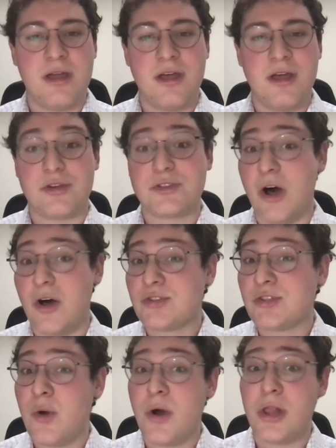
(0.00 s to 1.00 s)
There's
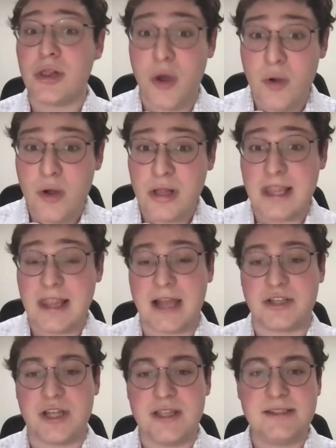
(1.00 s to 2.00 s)
also local
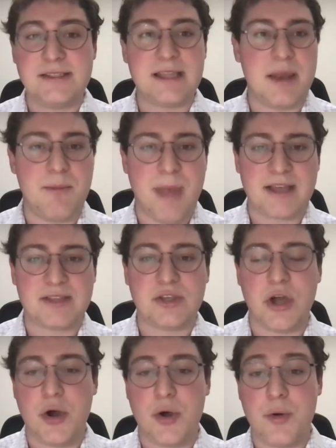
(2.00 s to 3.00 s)
elections in
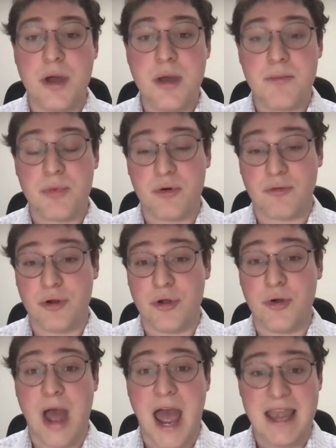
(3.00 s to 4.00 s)
Mexico,
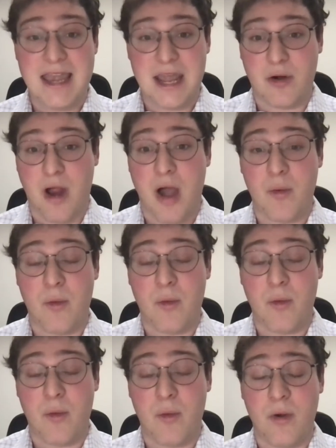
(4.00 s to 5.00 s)
Peru, and
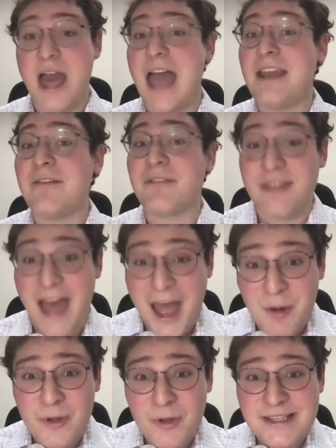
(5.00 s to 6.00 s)
Nicaragua. And if
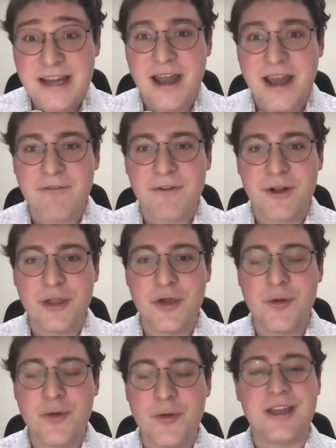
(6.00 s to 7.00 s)
that wasn't enough for
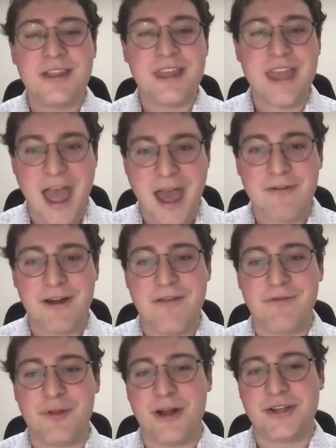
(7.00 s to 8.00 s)
you, the ever
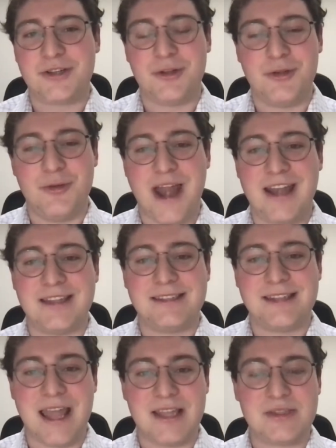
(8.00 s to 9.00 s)
influential United
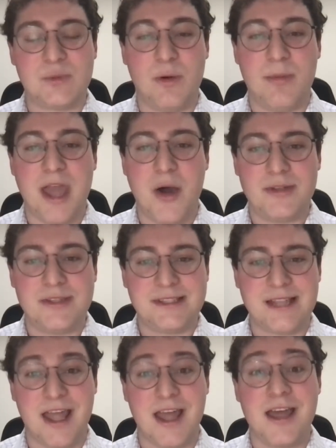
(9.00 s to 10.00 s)
States will be
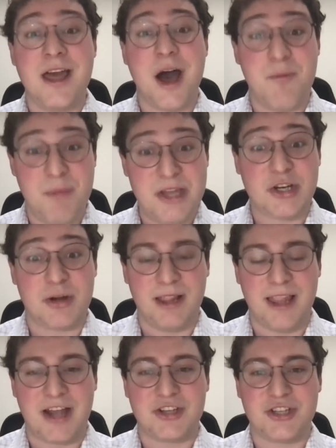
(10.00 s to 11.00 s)
hosting a midterm
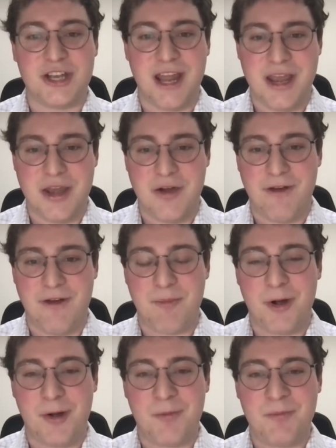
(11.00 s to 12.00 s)
election in
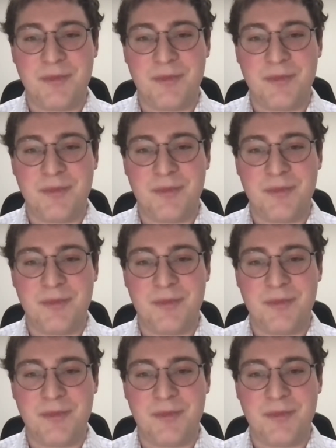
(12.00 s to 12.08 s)
November.